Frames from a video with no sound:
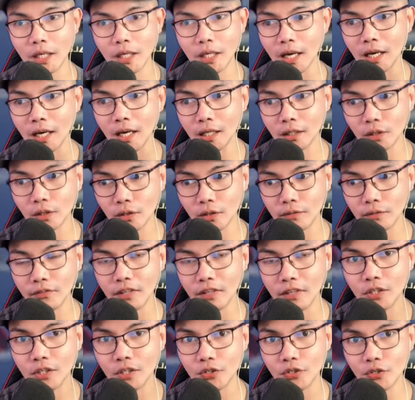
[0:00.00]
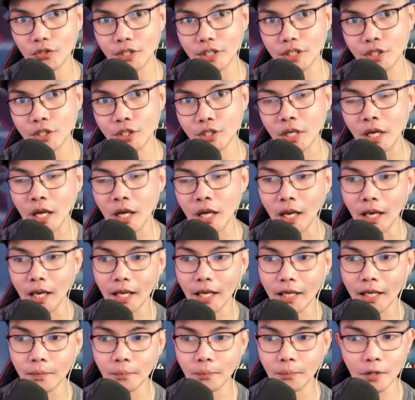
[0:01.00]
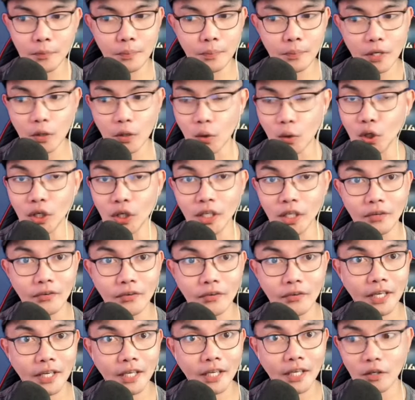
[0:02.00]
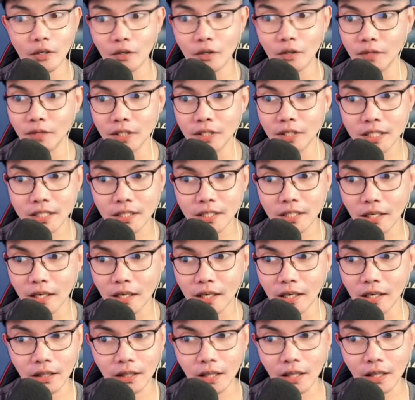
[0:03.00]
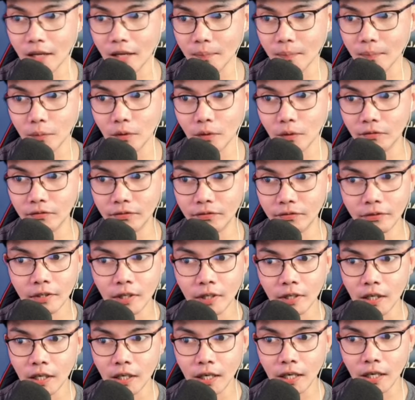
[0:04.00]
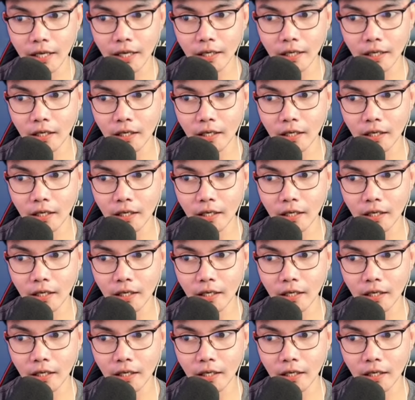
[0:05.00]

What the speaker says: a lot of countries like maybe ordering of this type of like